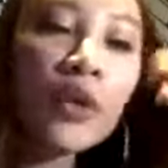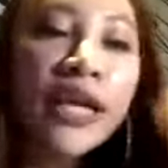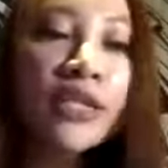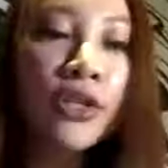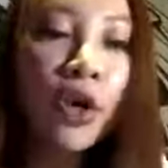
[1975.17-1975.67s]
would
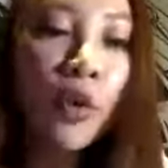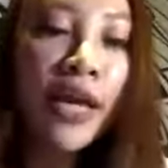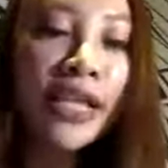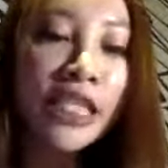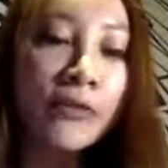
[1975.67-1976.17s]
like to know
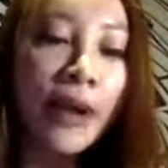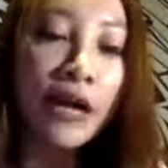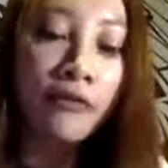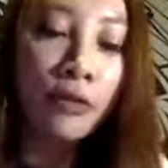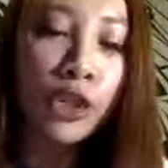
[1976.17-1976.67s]
what is
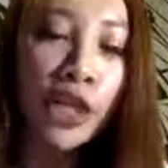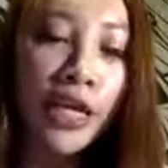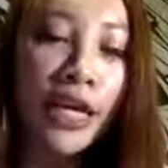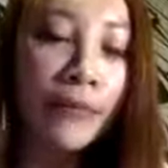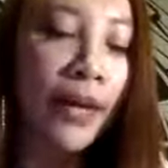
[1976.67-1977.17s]
my future
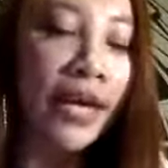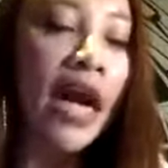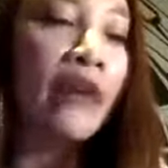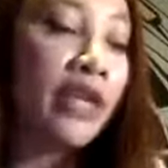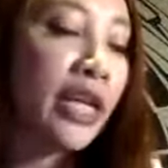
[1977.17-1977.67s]
in my
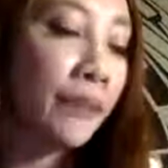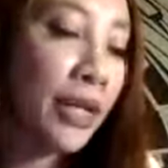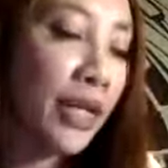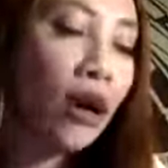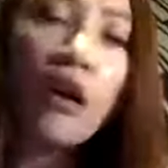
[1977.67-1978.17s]
current
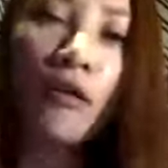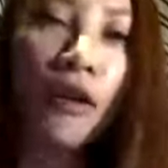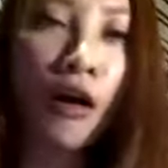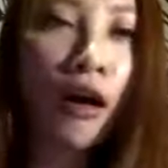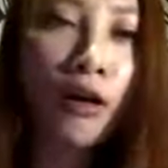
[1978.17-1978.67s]
company. Oh,
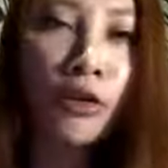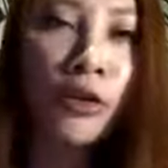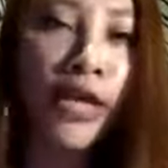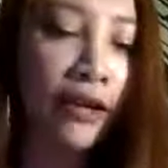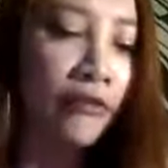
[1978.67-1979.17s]
also
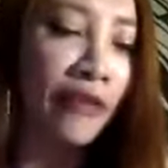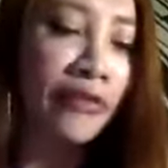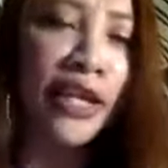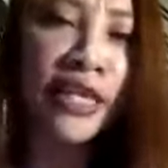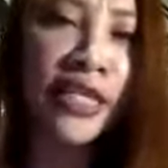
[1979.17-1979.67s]
like
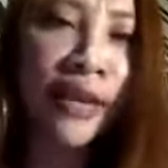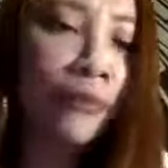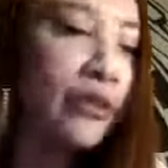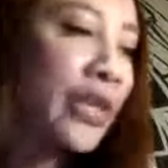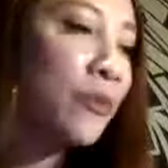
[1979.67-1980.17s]
roughly
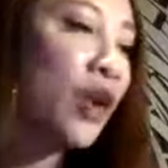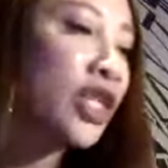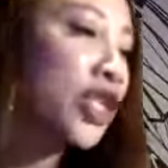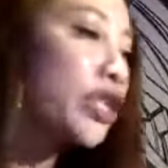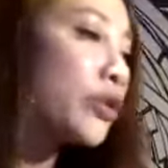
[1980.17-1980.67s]
same same
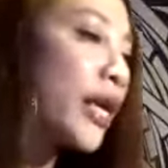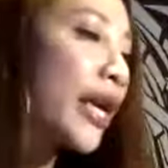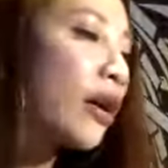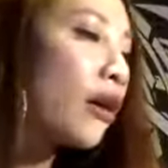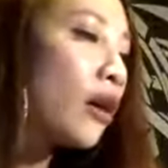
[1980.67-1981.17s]
question
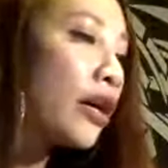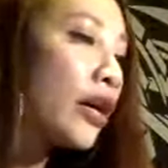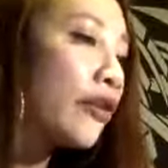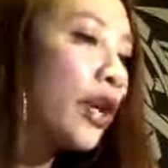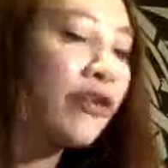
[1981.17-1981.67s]
today, all
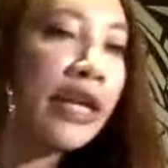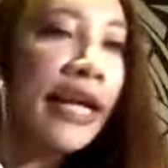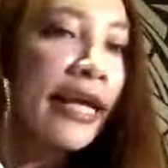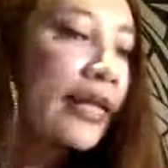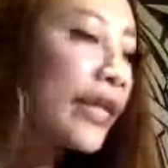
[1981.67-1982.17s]
career
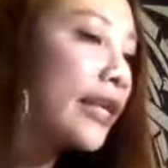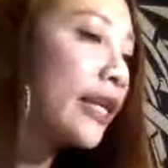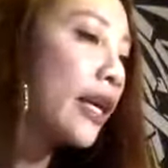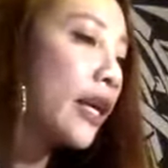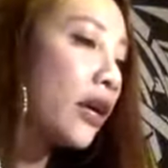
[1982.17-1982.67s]
related.
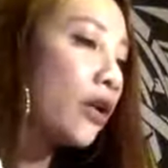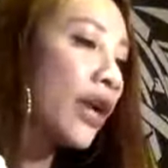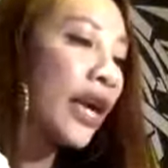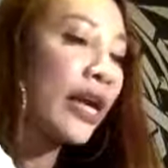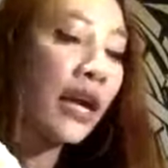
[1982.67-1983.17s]

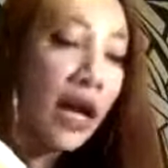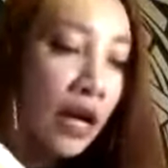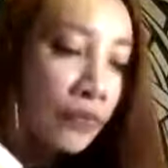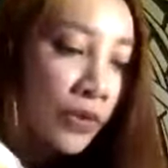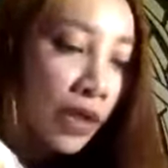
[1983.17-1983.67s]
Okay, um,